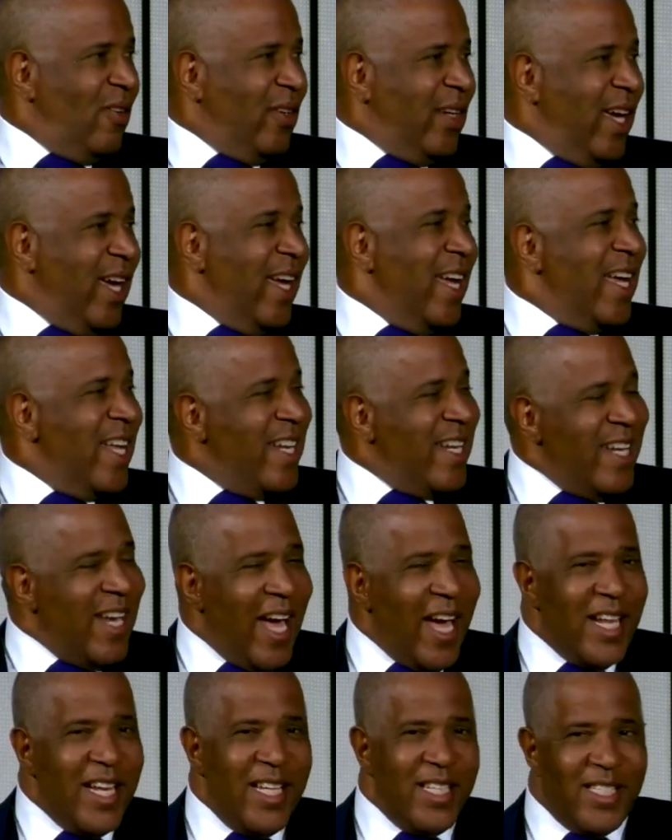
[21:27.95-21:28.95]
Okay,
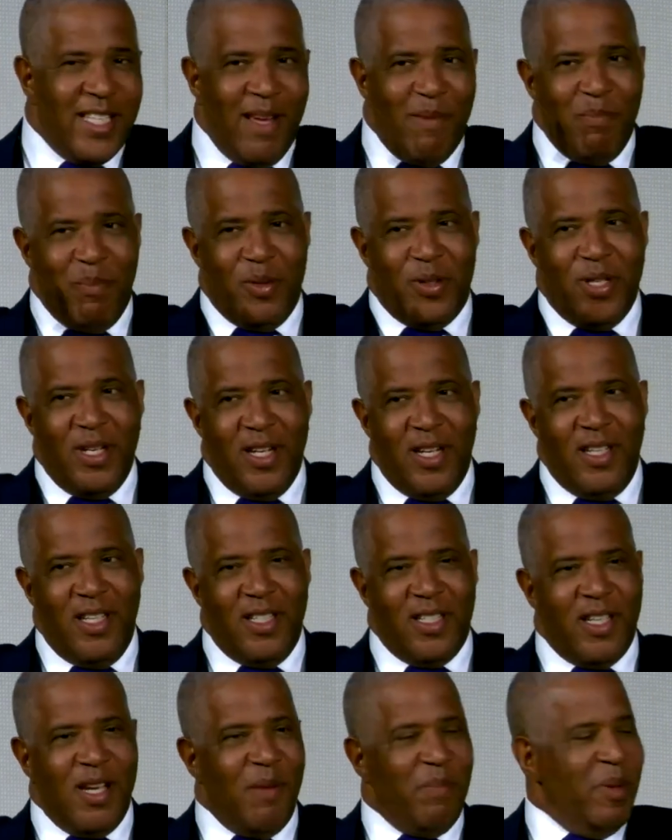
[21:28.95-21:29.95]
97% of
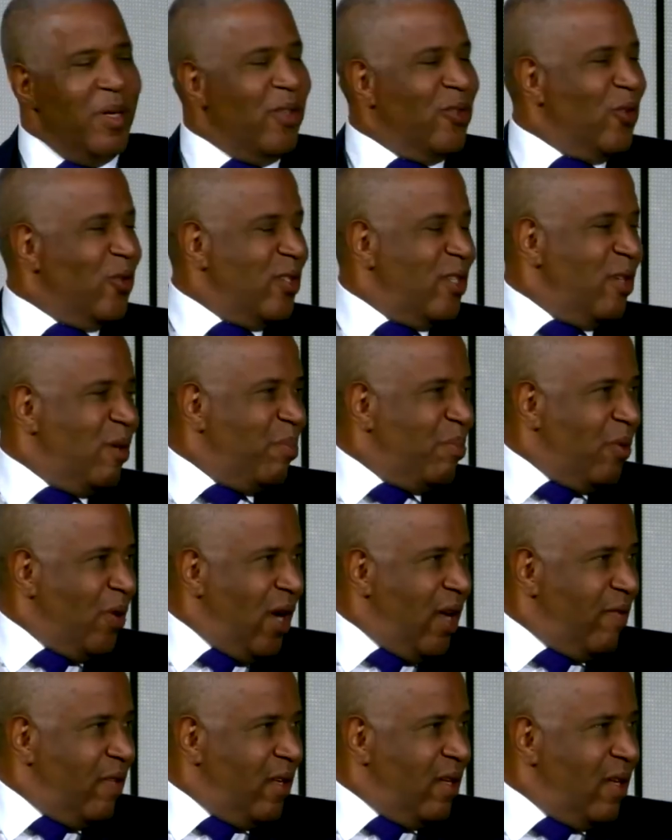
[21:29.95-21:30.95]
these companies are still
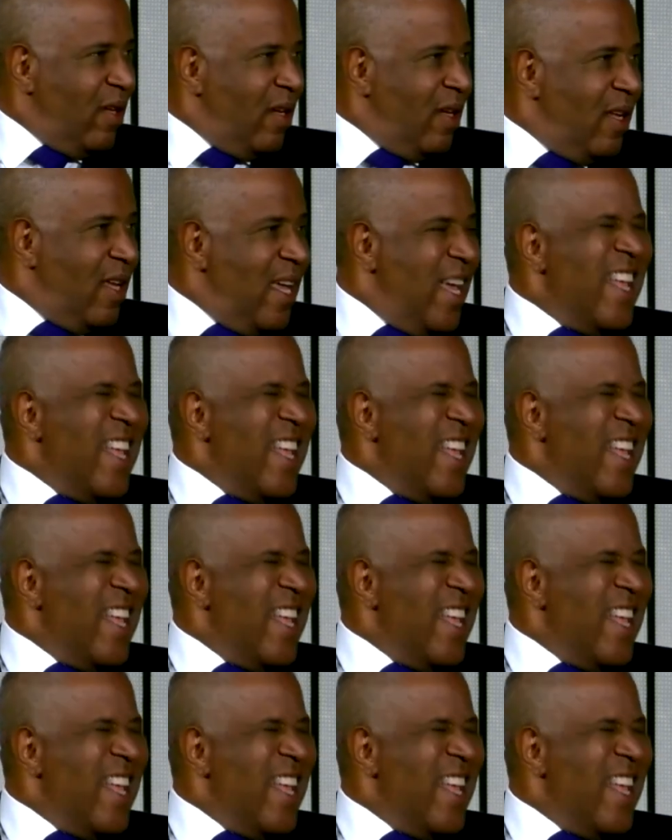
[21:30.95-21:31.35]
private